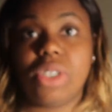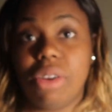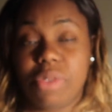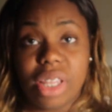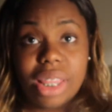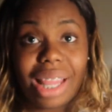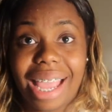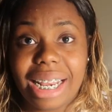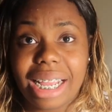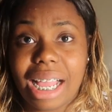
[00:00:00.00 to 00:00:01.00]
so sorry for the
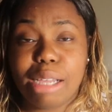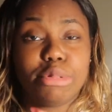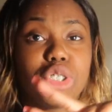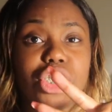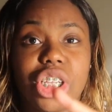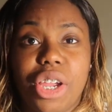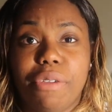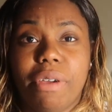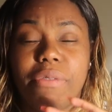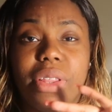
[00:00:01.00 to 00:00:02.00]
lighting. I'm so sorry
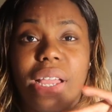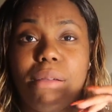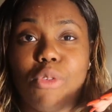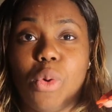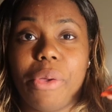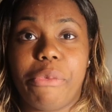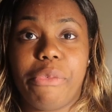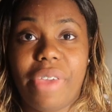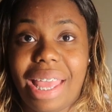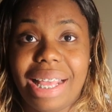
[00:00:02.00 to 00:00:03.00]
if I feel like I'm going
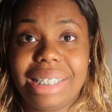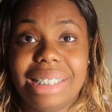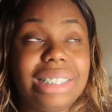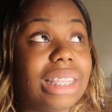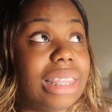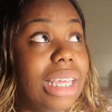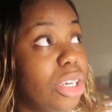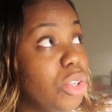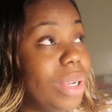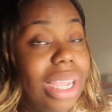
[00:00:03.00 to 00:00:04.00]
fast. It's
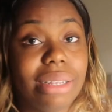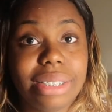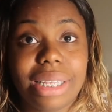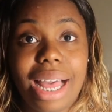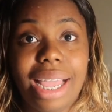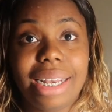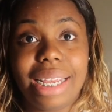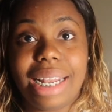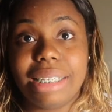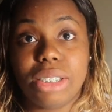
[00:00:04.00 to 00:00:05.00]
thundering outside
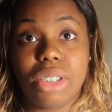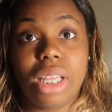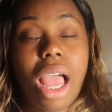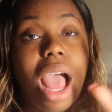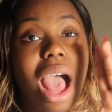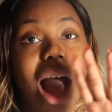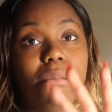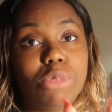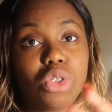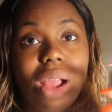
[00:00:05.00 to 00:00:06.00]
and I just,
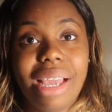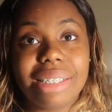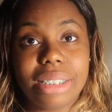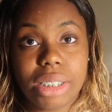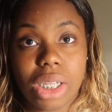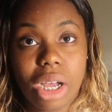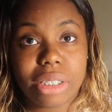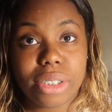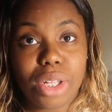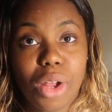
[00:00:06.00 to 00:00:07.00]
I'm trying to
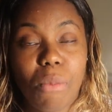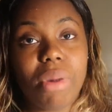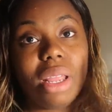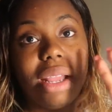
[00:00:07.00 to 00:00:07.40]
talk slow but